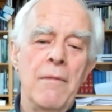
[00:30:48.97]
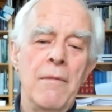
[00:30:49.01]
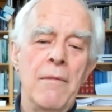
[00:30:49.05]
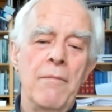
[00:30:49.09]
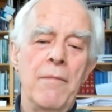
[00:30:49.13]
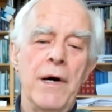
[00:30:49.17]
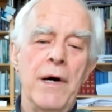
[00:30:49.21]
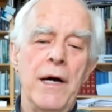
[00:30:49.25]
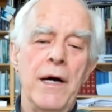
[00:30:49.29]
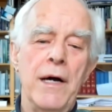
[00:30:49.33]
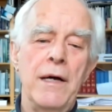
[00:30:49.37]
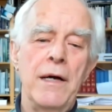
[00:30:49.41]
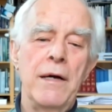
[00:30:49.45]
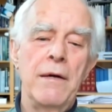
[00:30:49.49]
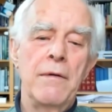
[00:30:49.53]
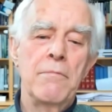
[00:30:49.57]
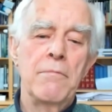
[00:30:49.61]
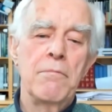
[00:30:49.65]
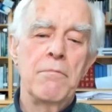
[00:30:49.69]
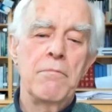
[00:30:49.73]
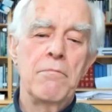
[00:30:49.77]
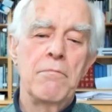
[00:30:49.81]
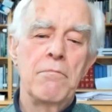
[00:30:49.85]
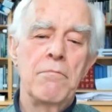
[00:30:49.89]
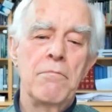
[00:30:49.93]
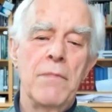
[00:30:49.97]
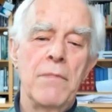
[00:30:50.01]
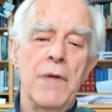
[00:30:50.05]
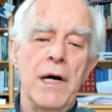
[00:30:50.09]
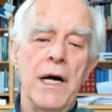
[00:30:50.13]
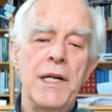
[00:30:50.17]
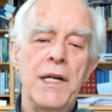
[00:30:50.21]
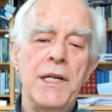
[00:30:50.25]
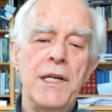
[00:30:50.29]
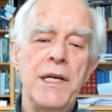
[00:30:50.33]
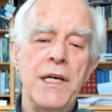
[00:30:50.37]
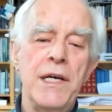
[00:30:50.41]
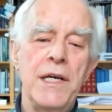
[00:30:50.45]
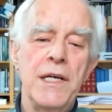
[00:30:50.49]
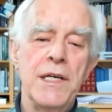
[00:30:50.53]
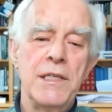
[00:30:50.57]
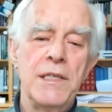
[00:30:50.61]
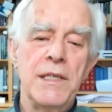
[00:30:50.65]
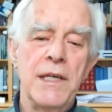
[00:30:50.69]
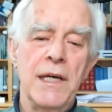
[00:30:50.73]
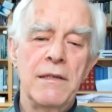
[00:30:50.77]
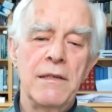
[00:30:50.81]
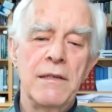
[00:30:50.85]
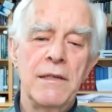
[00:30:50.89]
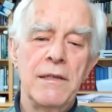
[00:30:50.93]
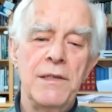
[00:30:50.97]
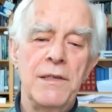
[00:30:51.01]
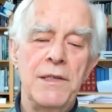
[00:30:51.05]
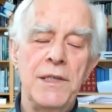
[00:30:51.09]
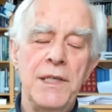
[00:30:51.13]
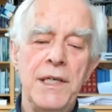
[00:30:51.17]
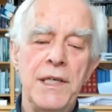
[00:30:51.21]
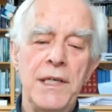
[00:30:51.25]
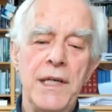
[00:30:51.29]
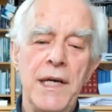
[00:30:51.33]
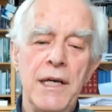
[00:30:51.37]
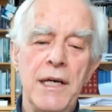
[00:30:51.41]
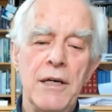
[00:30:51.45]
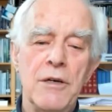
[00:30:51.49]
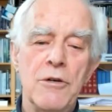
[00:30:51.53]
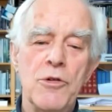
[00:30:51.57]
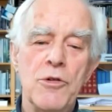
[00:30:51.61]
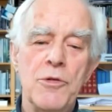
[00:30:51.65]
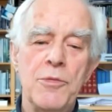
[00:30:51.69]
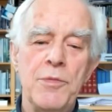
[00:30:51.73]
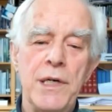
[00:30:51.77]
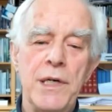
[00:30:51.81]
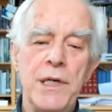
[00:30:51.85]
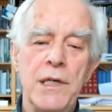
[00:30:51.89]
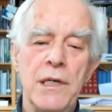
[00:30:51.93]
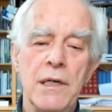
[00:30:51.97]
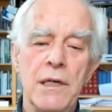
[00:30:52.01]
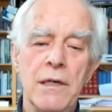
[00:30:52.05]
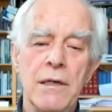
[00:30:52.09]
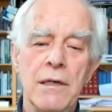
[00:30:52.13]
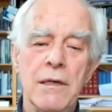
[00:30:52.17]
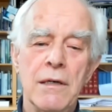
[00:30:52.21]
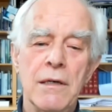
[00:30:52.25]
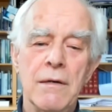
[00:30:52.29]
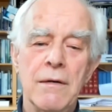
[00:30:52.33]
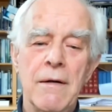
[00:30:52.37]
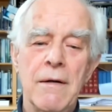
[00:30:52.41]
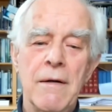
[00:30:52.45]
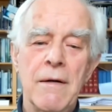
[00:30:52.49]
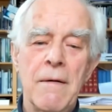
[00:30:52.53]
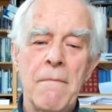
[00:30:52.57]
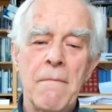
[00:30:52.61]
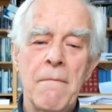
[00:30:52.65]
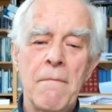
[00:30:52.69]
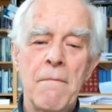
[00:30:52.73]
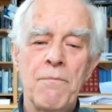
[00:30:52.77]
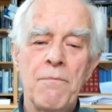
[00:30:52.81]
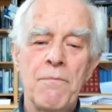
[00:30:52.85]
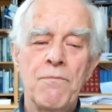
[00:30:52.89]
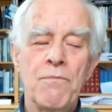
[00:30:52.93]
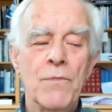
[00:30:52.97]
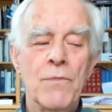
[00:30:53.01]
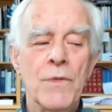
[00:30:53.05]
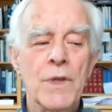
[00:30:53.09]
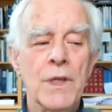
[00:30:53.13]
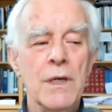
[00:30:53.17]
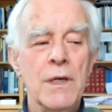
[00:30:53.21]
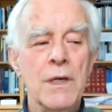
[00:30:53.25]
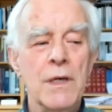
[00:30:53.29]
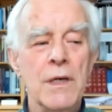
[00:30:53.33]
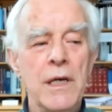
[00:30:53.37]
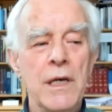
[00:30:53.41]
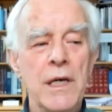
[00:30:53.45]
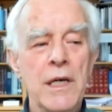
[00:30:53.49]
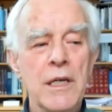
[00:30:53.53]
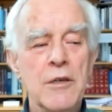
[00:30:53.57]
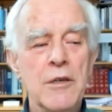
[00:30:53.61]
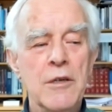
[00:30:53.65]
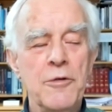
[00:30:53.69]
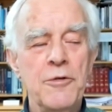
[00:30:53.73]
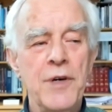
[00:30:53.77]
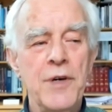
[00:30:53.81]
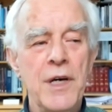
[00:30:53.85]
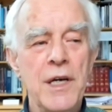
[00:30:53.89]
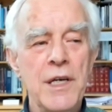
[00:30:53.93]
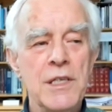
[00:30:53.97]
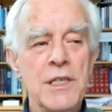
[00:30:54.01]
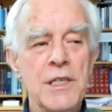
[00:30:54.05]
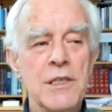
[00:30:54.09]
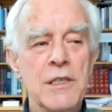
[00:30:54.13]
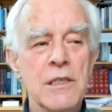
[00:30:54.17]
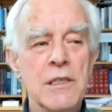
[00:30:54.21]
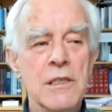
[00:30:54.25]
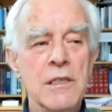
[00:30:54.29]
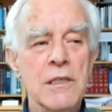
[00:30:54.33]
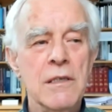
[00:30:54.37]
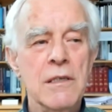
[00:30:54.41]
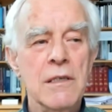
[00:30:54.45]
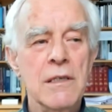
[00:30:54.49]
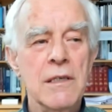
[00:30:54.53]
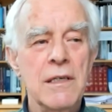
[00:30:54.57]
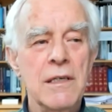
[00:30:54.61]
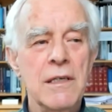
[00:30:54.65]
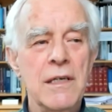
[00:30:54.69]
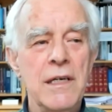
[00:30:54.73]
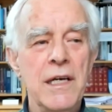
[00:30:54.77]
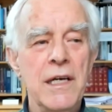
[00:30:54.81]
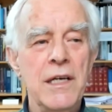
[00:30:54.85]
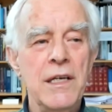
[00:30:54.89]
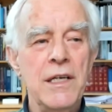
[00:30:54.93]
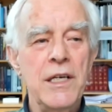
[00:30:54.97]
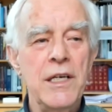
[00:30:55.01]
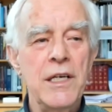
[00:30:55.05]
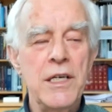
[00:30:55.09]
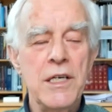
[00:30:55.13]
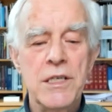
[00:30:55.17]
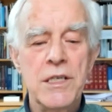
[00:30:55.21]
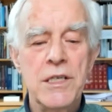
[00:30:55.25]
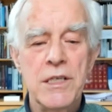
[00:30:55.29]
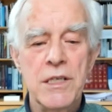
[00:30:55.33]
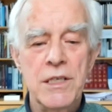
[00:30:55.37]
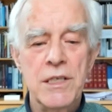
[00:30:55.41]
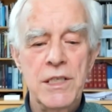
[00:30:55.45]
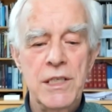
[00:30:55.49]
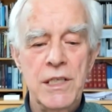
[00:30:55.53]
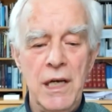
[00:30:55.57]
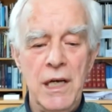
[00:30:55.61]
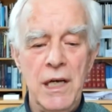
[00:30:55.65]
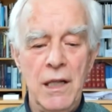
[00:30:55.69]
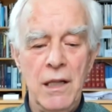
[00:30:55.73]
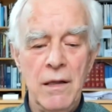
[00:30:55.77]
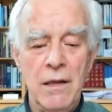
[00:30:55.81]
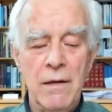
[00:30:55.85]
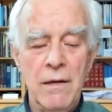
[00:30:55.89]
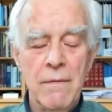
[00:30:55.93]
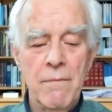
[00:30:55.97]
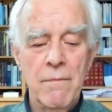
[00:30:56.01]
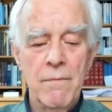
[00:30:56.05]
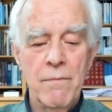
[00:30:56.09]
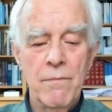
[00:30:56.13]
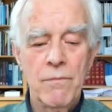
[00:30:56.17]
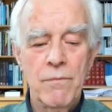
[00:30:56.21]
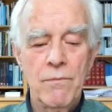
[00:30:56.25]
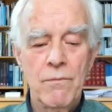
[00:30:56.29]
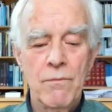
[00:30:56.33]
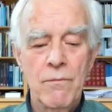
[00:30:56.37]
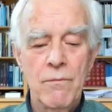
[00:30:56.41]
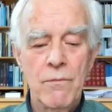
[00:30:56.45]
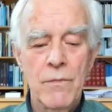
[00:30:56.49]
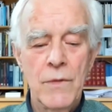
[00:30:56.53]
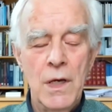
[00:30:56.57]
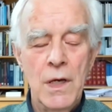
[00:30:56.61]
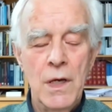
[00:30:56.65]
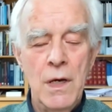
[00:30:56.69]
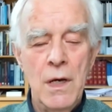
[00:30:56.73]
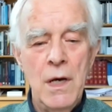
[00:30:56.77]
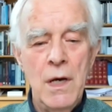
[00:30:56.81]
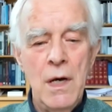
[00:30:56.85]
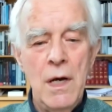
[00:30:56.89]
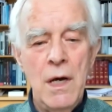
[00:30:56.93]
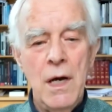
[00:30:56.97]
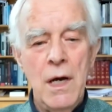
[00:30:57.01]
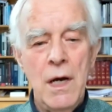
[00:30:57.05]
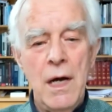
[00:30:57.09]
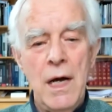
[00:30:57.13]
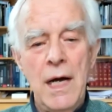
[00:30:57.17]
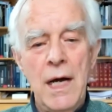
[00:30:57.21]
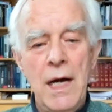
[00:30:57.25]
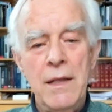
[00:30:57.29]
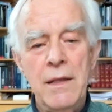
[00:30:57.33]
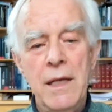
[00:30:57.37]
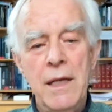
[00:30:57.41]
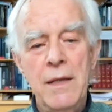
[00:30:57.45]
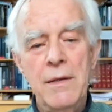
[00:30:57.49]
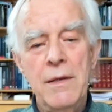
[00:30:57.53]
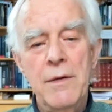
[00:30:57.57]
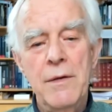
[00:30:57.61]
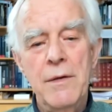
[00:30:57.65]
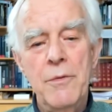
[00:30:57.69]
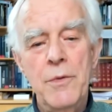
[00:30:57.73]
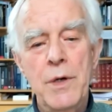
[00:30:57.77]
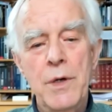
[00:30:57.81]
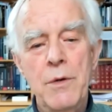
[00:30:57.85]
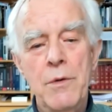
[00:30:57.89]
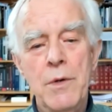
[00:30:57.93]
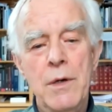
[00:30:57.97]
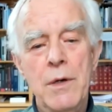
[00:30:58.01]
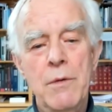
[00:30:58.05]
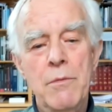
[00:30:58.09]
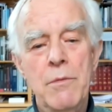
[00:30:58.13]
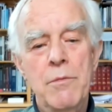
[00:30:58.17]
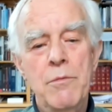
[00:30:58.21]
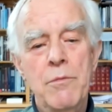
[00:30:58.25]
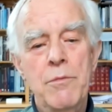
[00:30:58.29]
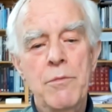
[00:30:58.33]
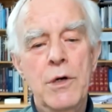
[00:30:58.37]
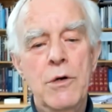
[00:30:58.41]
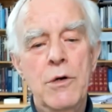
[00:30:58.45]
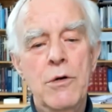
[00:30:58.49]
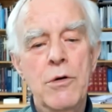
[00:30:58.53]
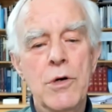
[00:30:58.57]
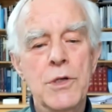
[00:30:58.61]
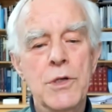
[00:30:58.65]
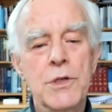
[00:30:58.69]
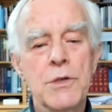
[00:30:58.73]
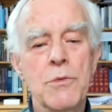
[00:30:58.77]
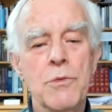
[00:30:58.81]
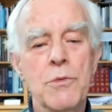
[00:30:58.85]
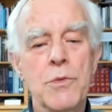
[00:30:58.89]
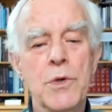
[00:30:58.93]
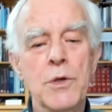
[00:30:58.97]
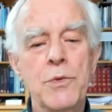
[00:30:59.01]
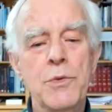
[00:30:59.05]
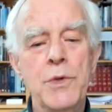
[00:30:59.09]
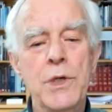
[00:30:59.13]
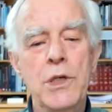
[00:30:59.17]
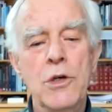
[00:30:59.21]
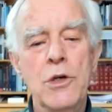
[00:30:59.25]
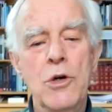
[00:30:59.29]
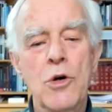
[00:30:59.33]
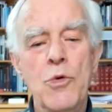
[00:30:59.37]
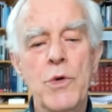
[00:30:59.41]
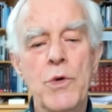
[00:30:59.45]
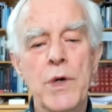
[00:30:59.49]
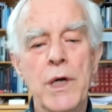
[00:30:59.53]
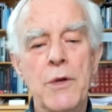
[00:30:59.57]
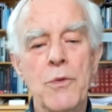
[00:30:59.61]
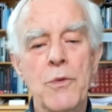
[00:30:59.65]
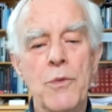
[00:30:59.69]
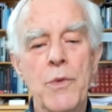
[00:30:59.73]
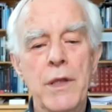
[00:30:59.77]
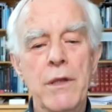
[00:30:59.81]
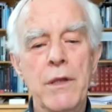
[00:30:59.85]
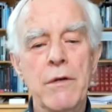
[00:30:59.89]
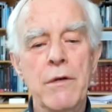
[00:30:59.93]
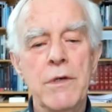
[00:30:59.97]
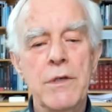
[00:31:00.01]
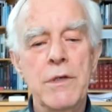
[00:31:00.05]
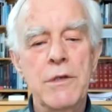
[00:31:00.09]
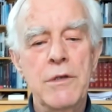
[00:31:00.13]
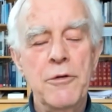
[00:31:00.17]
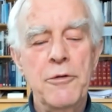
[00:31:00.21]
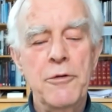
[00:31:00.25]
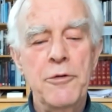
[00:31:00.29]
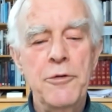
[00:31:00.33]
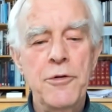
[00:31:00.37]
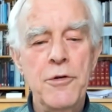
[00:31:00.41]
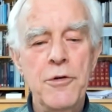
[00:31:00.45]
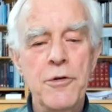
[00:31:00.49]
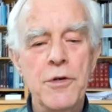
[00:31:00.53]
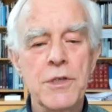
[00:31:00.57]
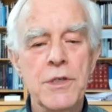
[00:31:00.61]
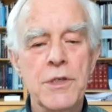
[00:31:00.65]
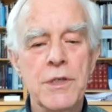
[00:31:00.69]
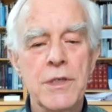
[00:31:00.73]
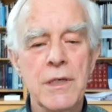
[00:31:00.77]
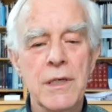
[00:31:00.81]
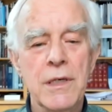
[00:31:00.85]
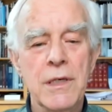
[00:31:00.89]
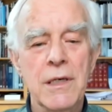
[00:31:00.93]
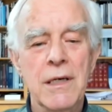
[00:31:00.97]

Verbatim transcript: my idea is that DNA could be the interface in each cell. And, and uh, we, because what we know that whether it's the first,